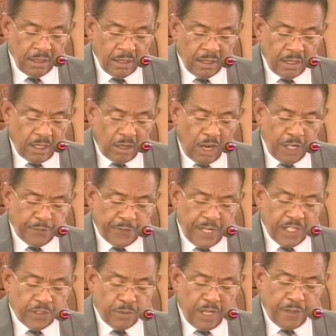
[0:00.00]
The
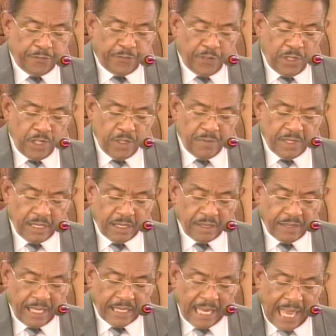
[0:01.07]
conference reaffirmed
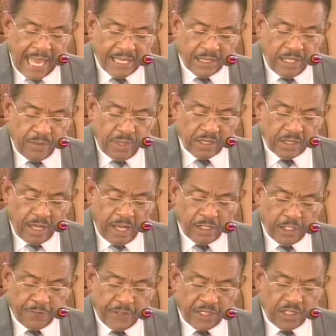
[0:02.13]
that as a result
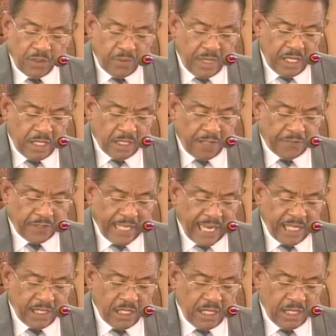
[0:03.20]
of a series of
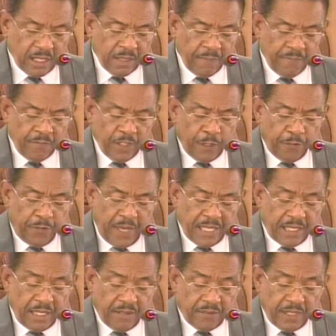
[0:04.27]
challenges
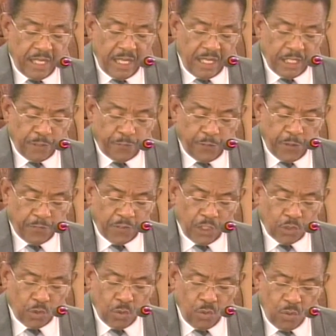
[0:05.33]
facing these
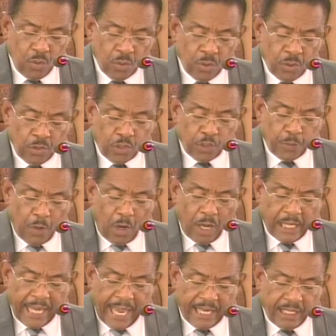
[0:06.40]
52
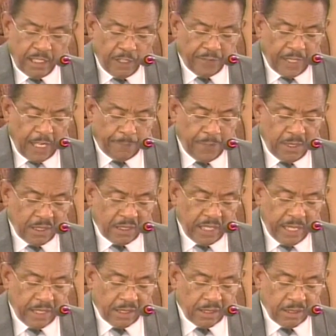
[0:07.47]
small island developing
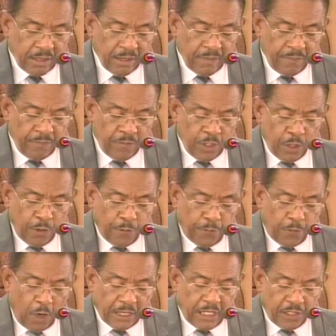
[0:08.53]
states,
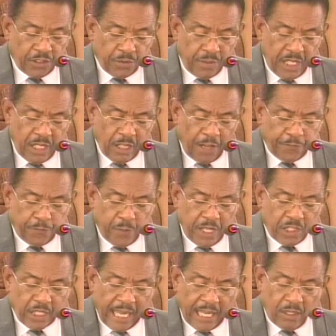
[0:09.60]
43 of
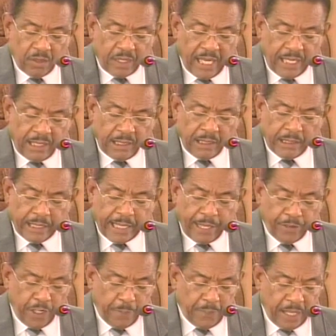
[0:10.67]
which are located in the
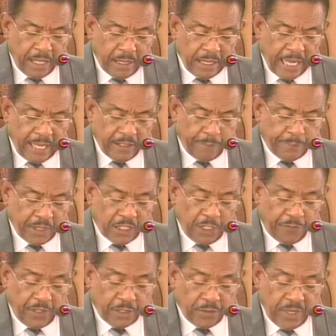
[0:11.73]
Caribbean and the
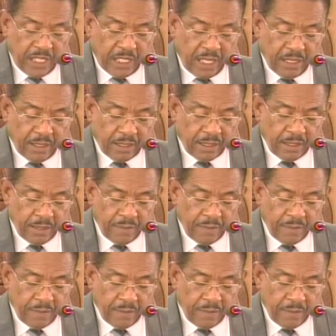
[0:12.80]
Pacific regions,